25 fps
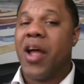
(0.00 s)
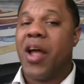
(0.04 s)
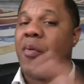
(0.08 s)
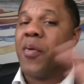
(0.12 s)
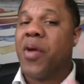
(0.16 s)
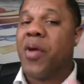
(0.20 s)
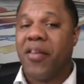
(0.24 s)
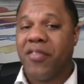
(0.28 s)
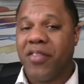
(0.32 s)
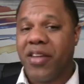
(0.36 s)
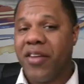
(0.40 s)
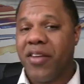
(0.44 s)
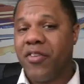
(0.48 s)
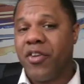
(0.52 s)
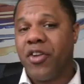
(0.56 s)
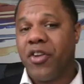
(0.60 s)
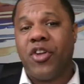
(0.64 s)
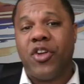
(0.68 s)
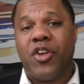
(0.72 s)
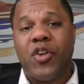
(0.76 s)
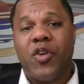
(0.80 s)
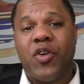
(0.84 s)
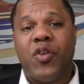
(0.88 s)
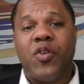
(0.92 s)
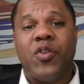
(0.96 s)
And we have to give a
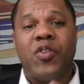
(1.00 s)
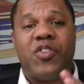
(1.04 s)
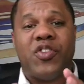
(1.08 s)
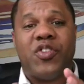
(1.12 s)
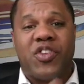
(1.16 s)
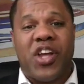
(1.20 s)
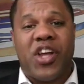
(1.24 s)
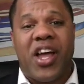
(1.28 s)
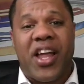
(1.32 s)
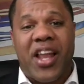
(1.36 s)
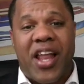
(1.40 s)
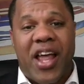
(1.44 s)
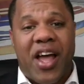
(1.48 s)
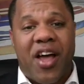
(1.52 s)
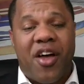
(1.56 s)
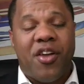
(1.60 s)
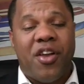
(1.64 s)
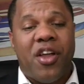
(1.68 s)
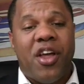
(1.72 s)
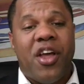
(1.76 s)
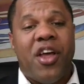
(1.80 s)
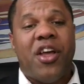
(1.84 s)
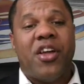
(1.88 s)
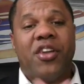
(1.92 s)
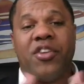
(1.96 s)
huge shout
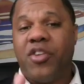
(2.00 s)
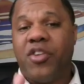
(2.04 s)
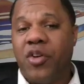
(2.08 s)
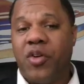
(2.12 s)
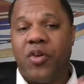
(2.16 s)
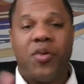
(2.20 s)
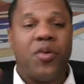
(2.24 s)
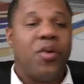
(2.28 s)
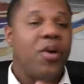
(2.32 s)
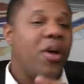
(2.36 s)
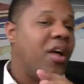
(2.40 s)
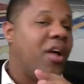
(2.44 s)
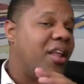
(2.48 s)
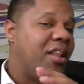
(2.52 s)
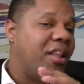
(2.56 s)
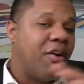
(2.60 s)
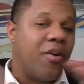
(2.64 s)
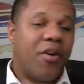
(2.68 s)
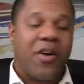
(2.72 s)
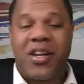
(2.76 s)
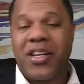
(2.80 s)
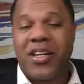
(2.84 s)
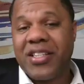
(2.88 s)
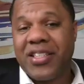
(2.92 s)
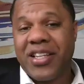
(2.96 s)
out to
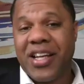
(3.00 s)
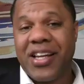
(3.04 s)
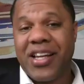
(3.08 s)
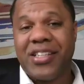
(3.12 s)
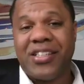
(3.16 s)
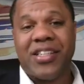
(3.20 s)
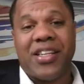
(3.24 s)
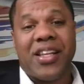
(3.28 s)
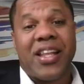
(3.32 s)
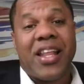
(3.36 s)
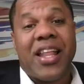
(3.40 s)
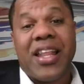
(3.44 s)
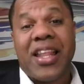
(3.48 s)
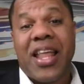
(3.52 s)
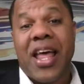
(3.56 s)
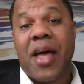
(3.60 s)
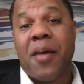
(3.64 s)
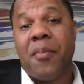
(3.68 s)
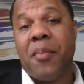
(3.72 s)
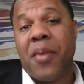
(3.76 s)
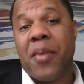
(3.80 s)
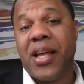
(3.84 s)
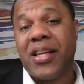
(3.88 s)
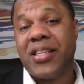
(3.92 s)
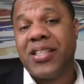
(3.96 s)
the organization
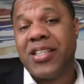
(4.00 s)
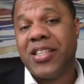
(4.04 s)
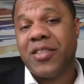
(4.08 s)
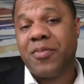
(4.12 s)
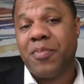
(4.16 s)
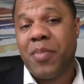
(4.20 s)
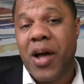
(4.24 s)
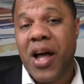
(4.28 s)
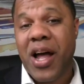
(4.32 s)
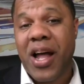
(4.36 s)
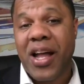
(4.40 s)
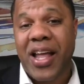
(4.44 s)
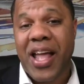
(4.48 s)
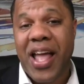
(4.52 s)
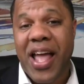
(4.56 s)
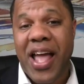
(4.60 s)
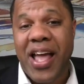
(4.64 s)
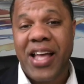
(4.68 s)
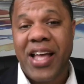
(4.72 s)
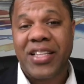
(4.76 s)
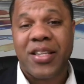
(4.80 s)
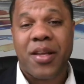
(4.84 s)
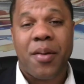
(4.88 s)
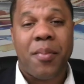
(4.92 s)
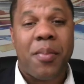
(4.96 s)
that makes this
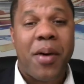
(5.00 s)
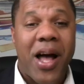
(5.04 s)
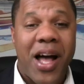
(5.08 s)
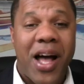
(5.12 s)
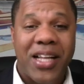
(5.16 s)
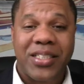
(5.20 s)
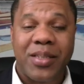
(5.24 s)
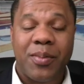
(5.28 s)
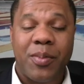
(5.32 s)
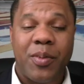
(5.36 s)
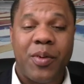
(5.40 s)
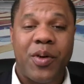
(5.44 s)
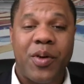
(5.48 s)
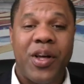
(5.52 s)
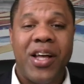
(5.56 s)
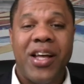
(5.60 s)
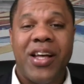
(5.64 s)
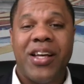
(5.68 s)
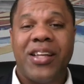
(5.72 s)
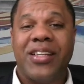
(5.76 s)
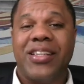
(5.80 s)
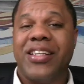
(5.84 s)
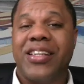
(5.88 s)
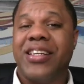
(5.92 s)
podcast possible,